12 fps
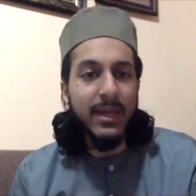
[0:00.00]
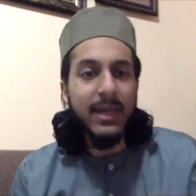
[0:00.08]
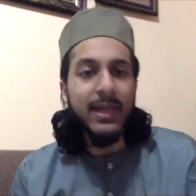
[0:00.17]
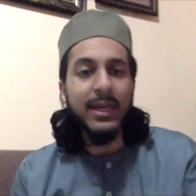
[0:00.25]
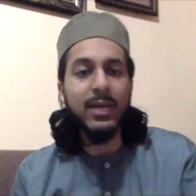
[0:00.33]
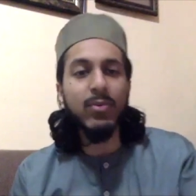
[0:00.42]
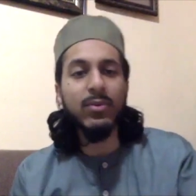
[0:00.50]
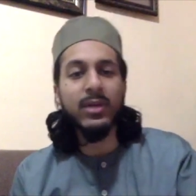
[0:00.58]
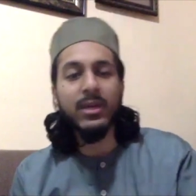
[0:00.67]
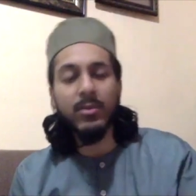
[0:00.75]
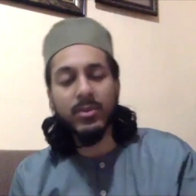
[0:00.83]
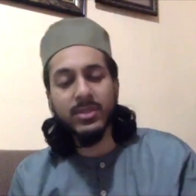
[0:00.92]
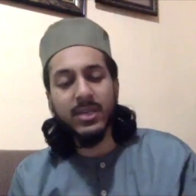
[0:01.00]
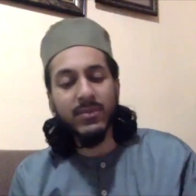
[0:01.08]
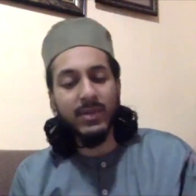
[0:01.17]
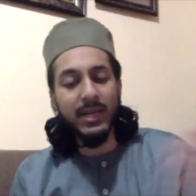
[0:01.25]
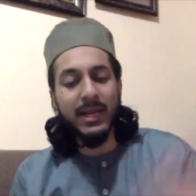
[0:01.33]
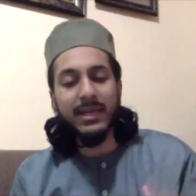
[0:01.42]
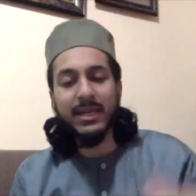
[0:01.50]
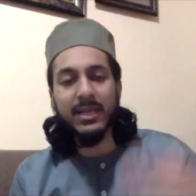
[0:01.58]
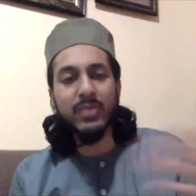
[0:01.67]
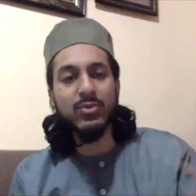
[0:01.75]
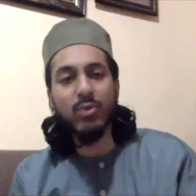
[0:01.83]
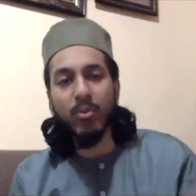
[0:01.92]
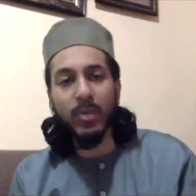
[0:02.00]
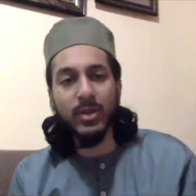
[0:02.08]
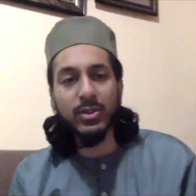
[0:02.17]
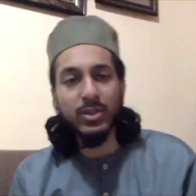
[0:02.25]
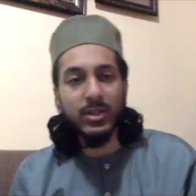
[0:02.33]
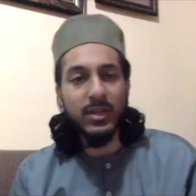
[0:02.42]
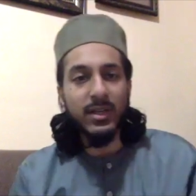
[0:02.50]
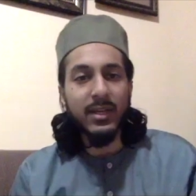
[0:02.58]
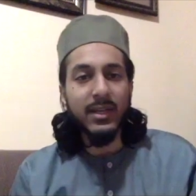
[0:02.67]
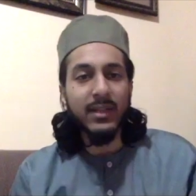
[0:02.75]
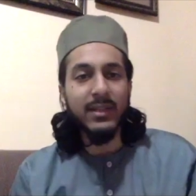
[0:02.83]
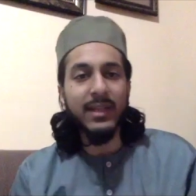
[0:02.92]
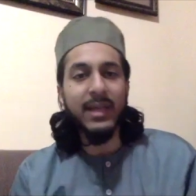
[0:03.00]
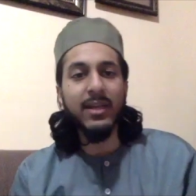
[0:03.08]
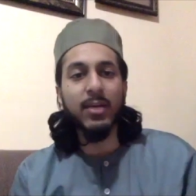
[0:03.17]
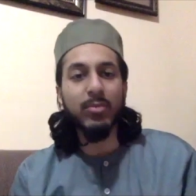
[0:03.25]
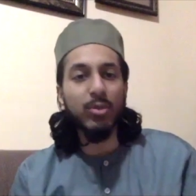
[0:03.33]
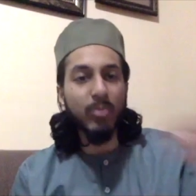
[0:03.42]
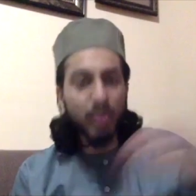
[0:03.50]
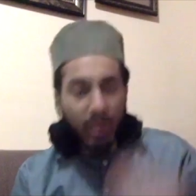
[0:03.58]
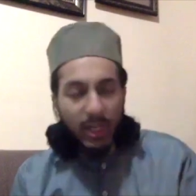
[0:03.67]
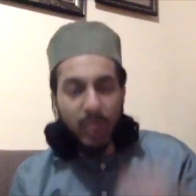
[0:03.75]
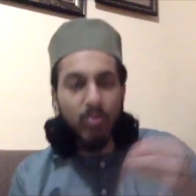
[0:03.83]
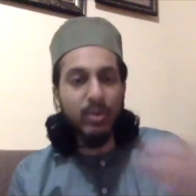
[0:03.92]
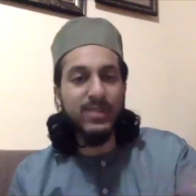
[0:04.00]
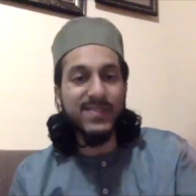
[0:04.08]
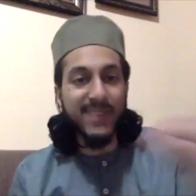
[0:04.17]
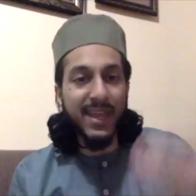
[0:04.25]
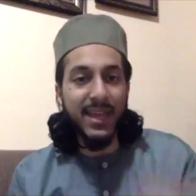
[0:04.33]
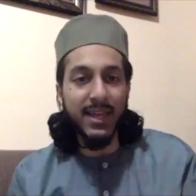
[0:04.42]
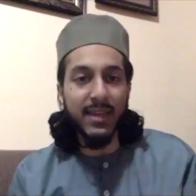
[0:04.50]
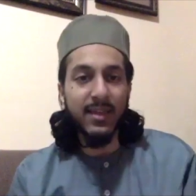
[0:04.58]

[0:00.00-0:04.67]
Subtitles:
he was given glad tidings so much that Abdul Muttalib would say,